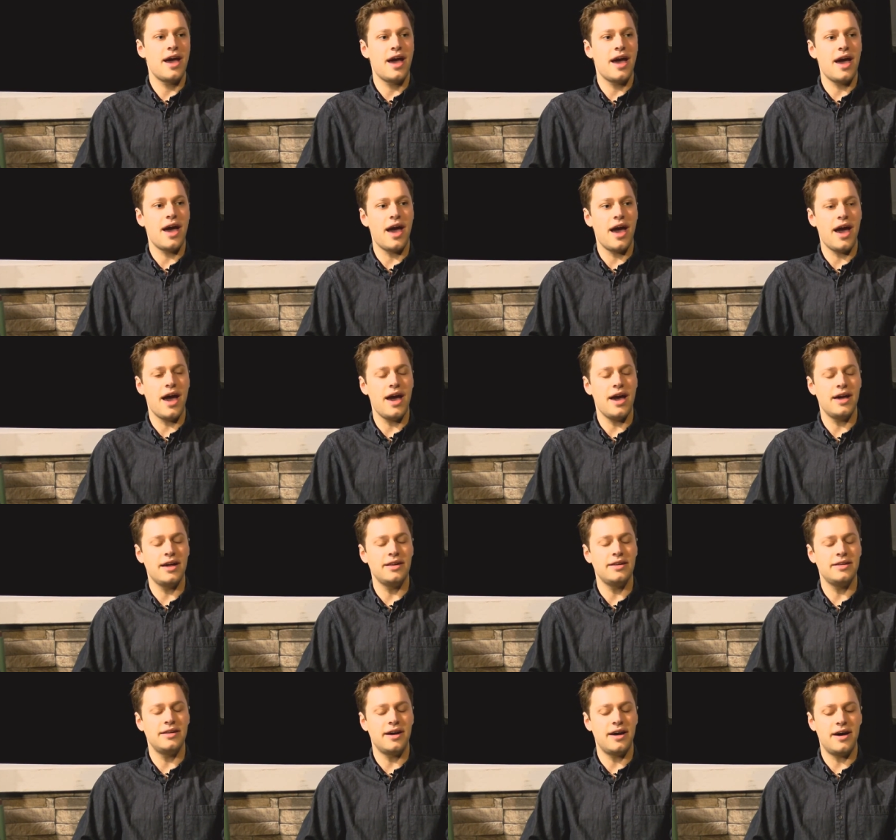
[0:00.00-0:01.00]

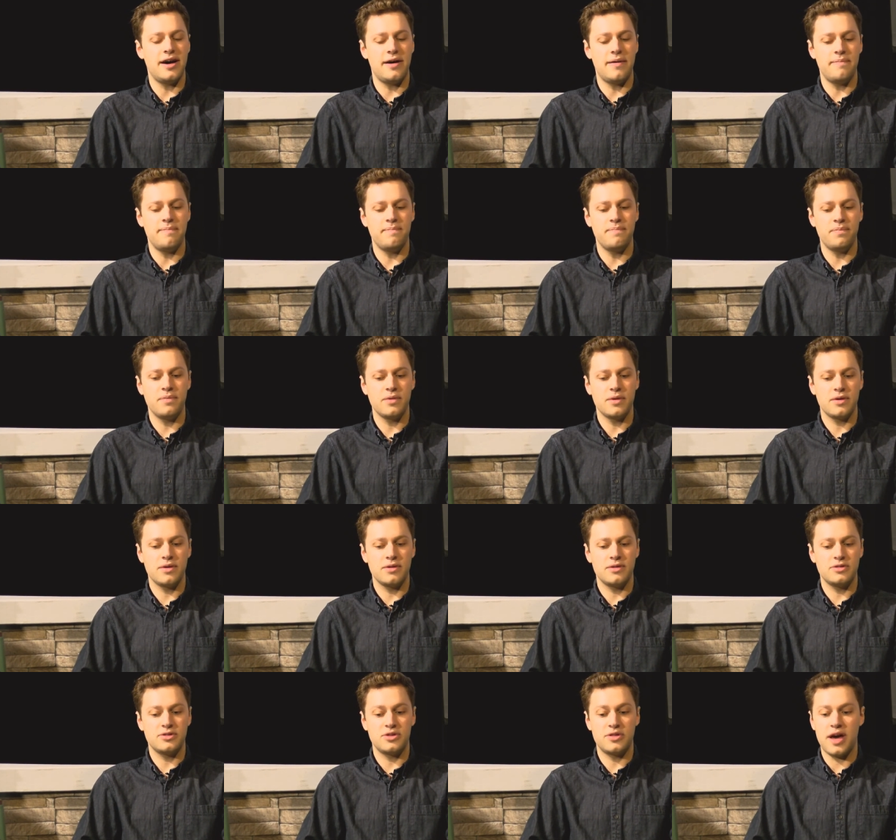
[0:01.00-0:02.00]
and
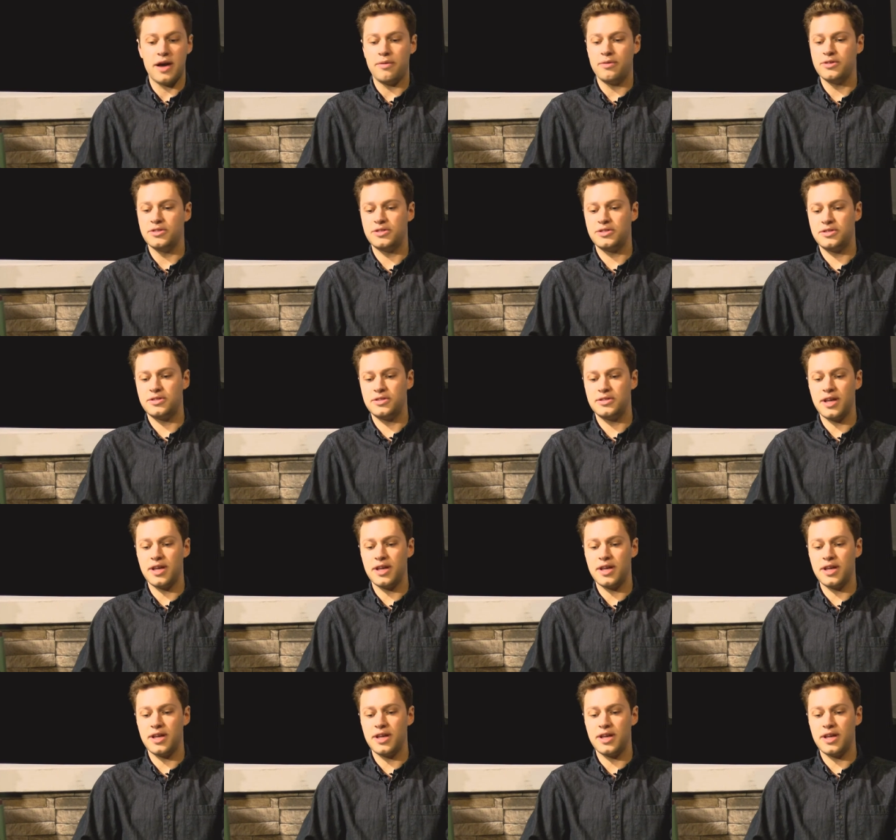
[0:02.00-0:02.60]
so that was